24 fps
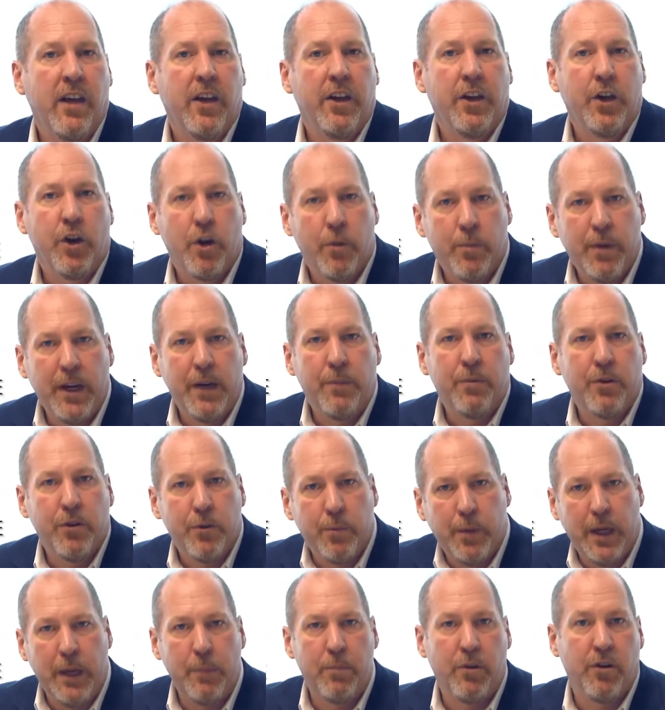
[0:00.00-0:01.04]
your people's
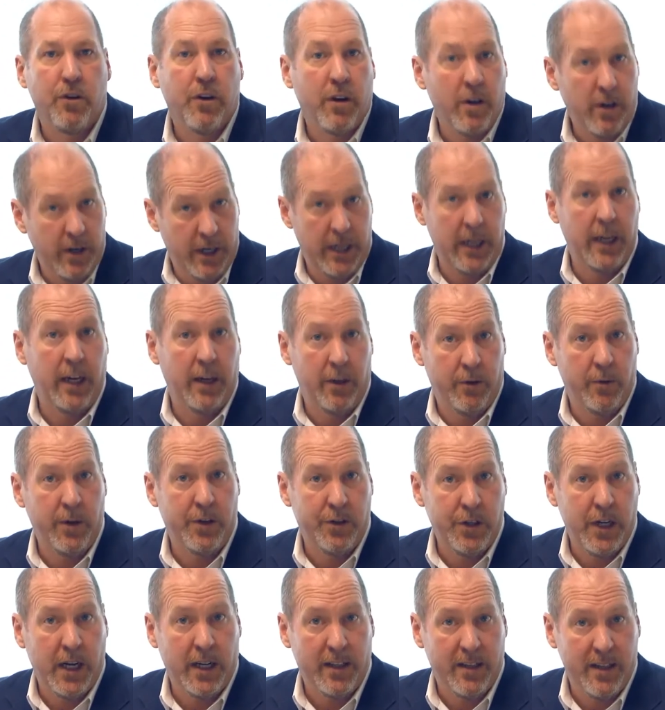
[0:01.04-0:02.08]
people are getting
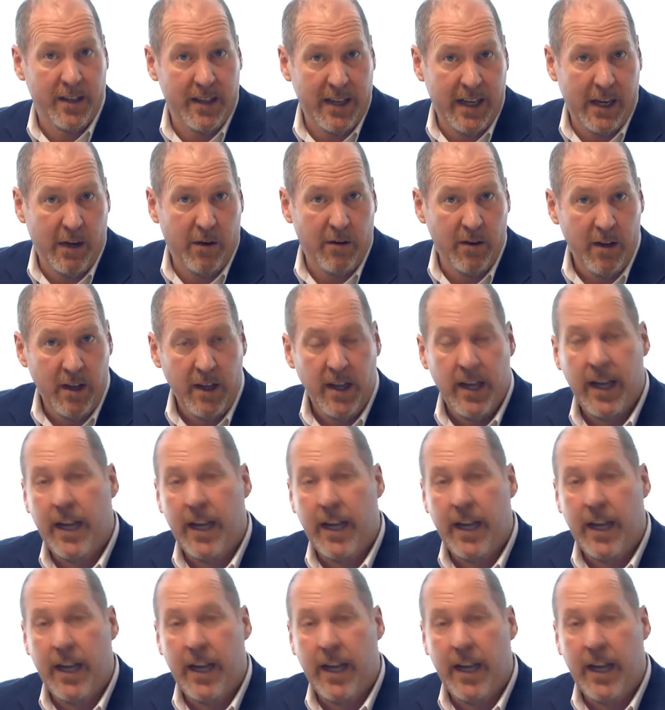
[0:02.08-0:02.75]
rejected now,